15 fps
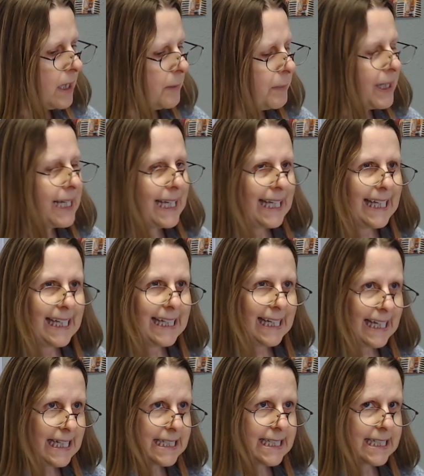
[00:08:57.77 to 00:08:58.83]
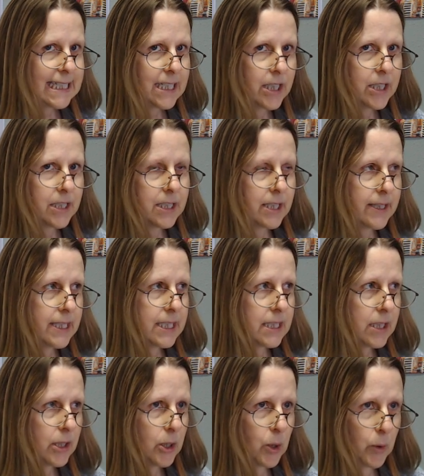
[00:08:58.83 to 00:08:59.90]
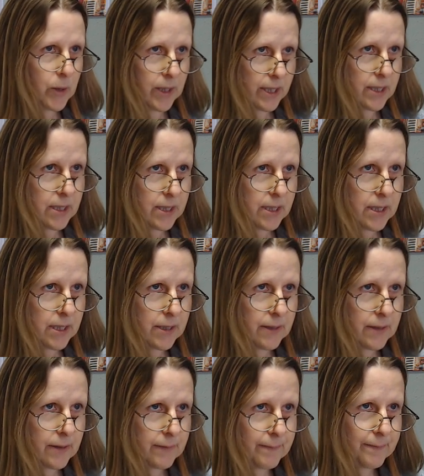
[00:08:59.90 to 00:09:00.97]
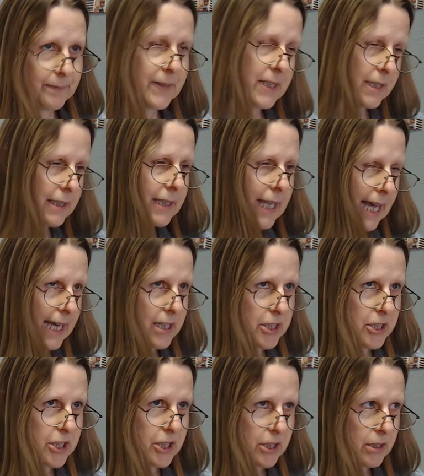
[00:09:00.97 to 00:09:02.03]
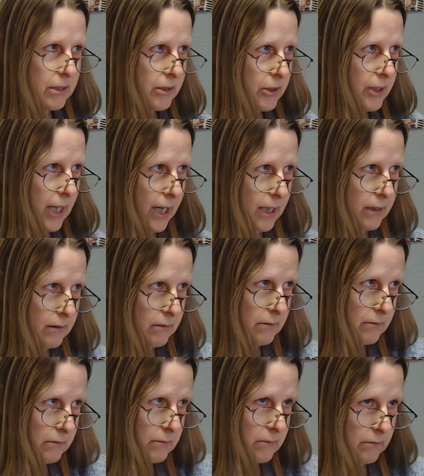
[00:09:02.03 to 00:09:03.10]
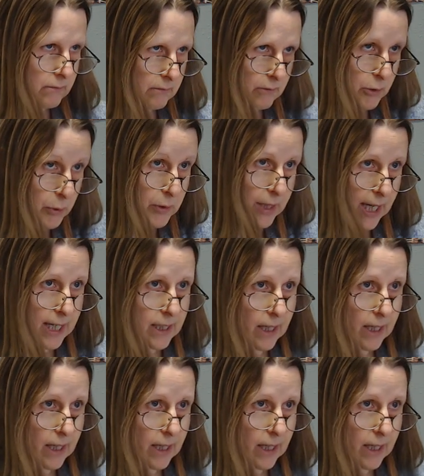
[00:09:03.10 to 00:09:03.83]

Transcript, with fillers: But he gets to this cornice, this ledge. They're not through the gate